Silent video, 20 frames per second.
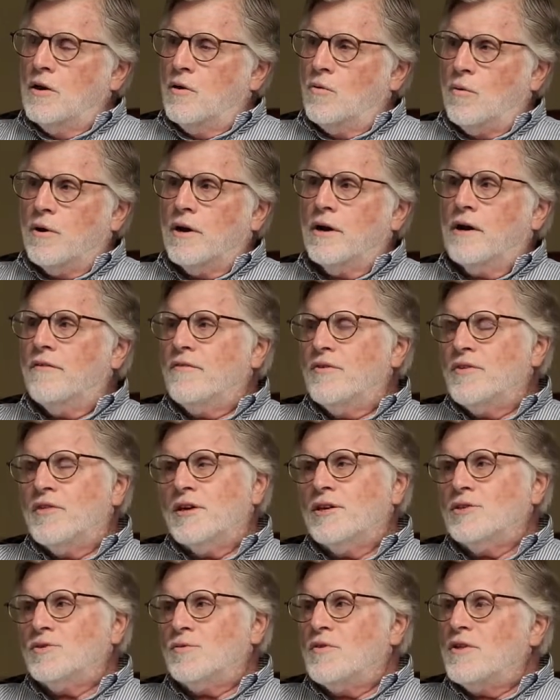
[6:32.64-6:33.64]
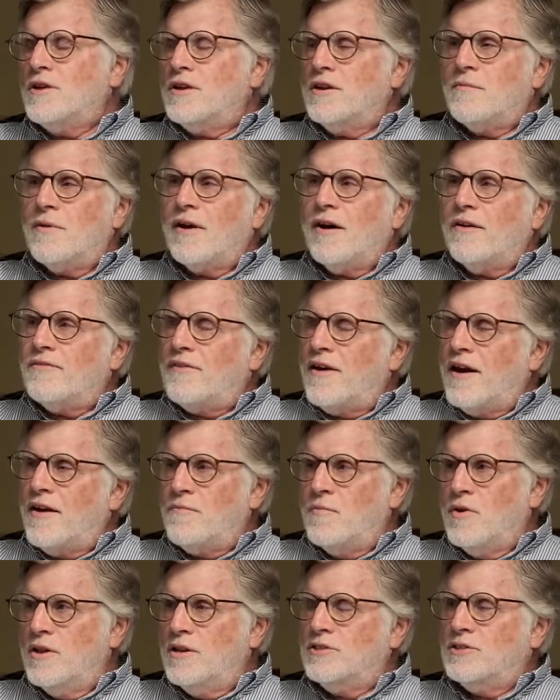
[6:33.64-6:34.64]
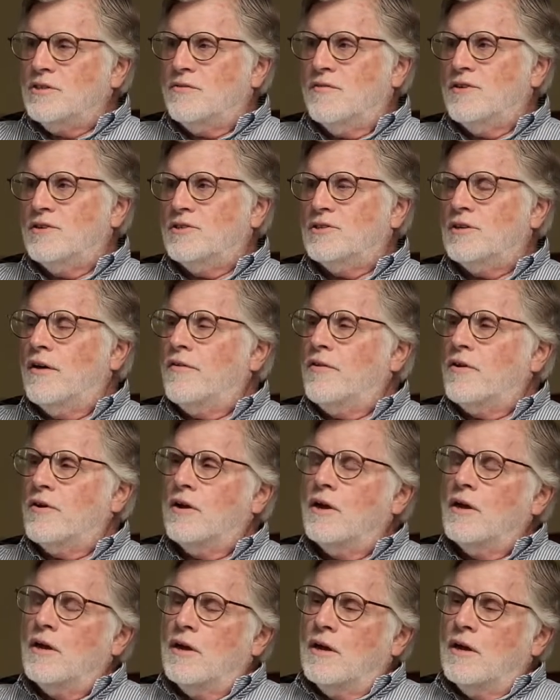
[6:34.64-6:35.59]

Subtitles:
where everything's within about 5 minutes of each other.